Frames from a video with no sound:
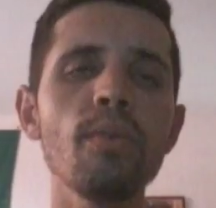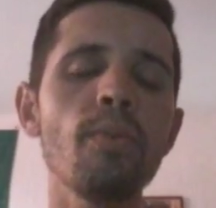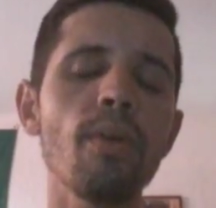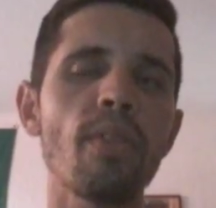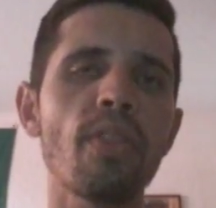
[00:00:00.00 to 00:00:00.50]

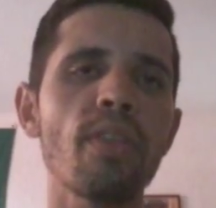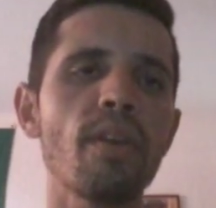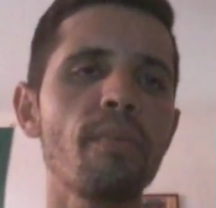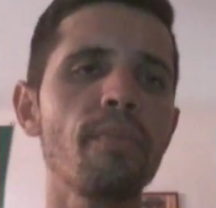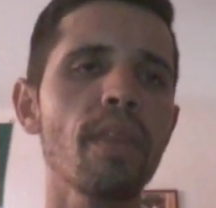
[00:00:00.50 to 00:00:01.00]
with.
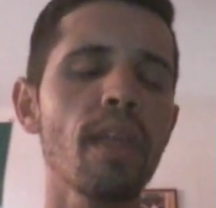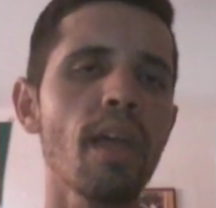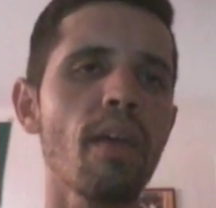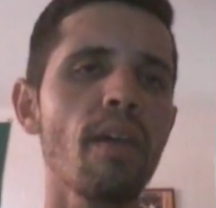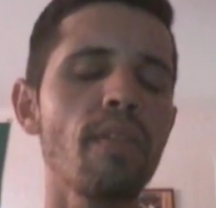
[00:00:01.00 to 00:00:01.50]

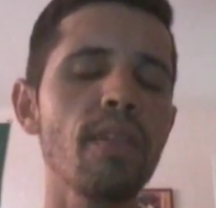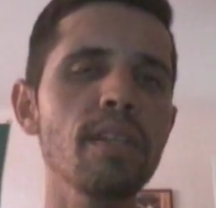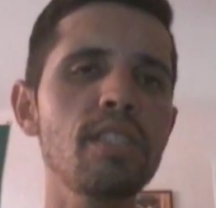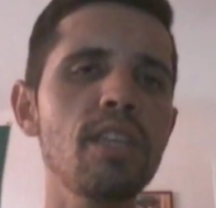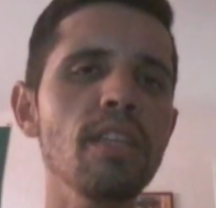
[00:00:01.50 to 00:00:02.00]

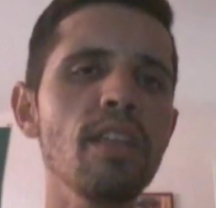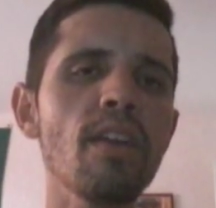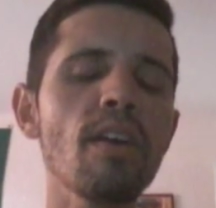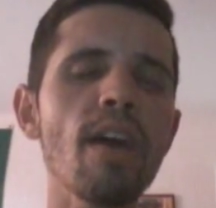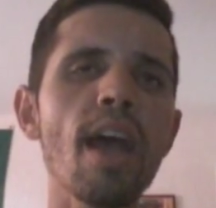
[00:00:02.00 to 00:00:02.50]
The
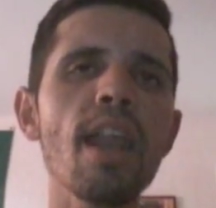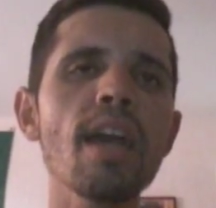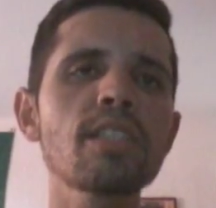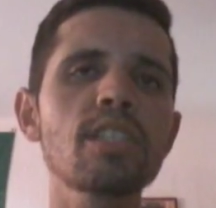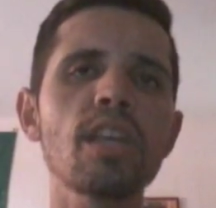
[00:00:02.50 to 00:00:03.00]
general
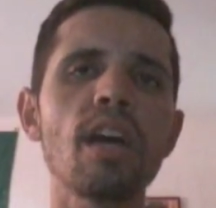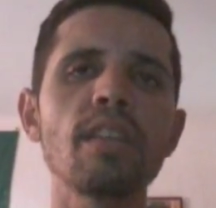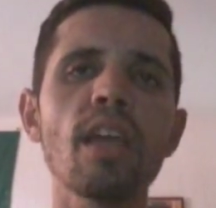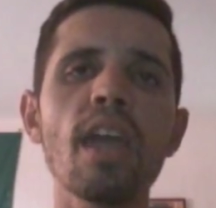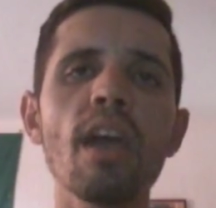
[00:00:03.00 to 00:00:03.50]
election